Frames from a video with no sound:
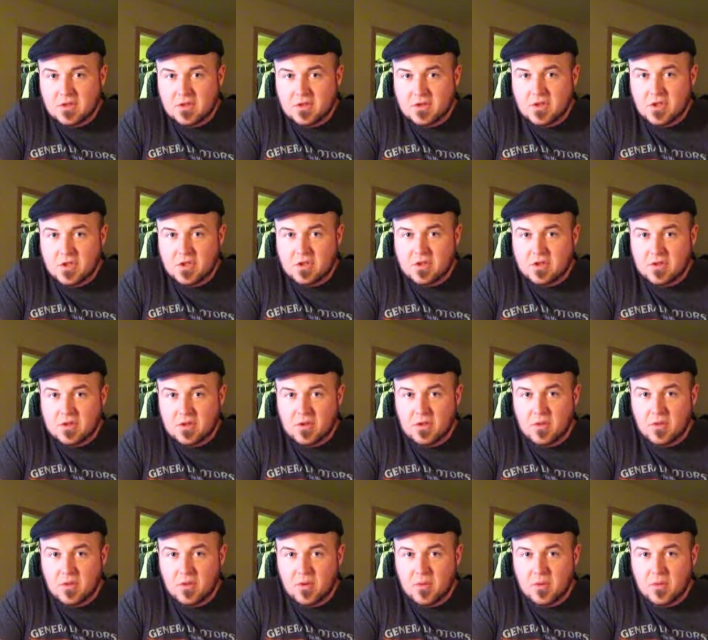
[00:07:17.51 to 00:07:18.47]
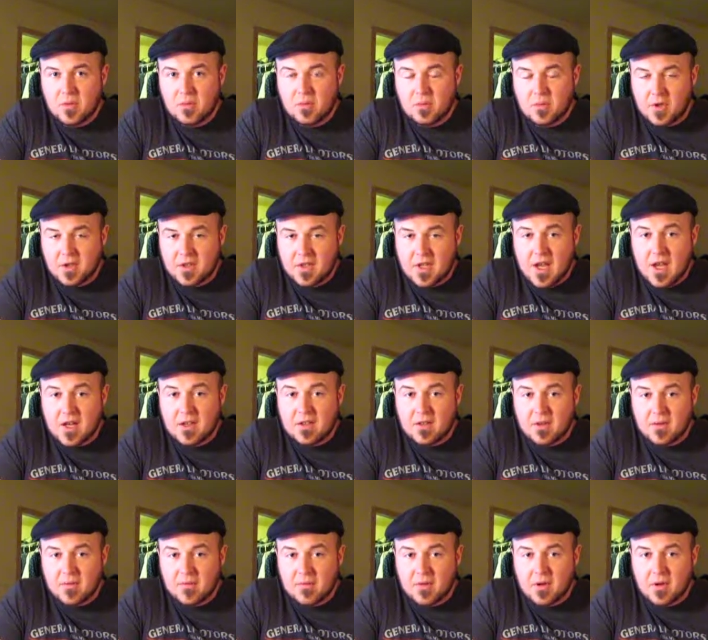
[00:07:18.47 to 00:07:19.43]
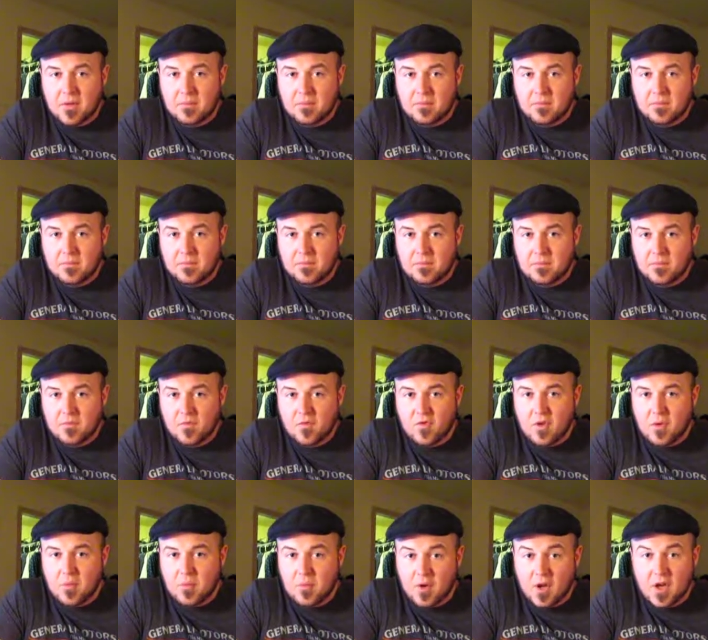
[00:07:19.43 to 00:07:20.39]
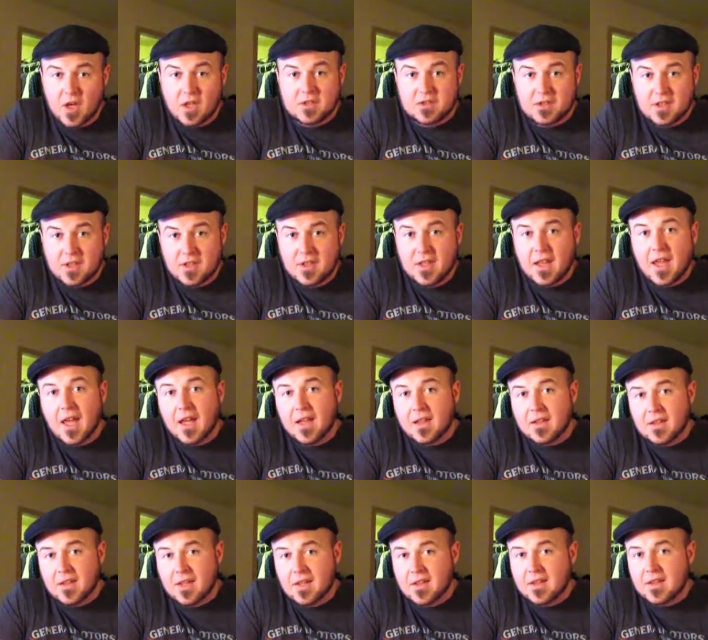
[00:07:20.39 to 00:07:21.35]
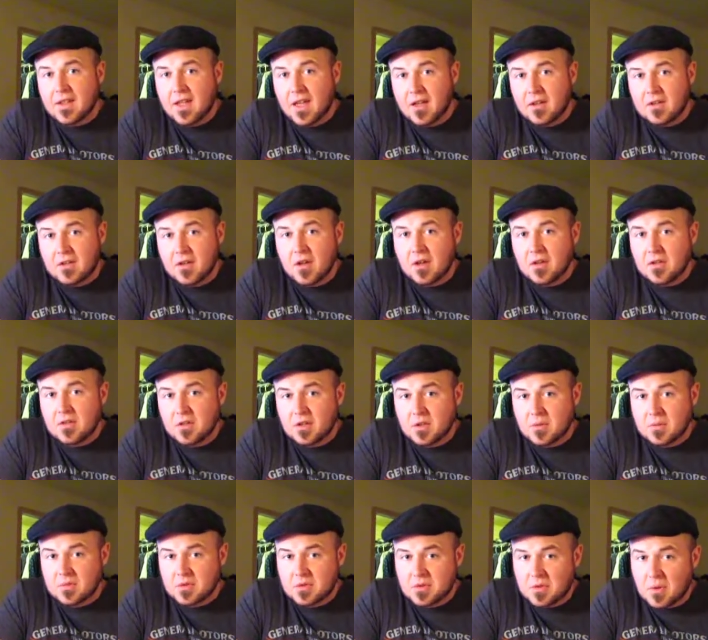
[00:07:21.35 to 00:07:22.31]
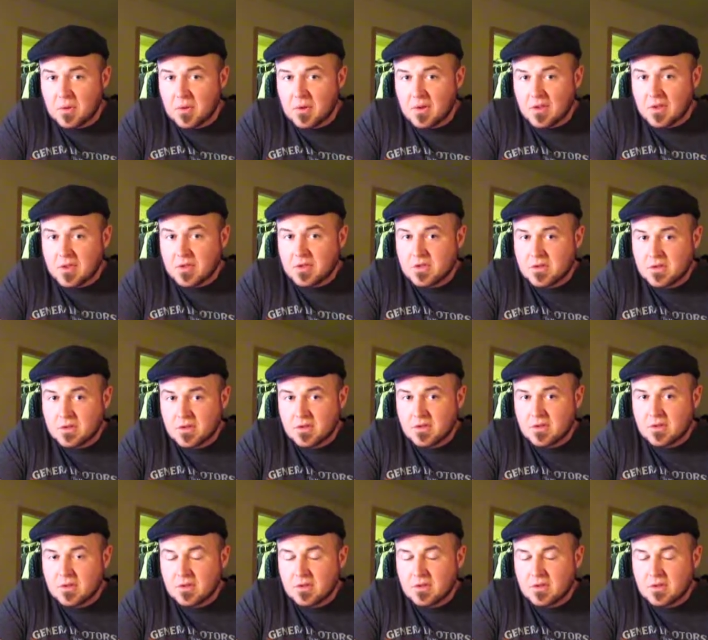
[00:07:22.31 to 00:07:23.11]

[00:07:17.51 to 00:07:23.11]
just to protect it from rust in that long-term storage,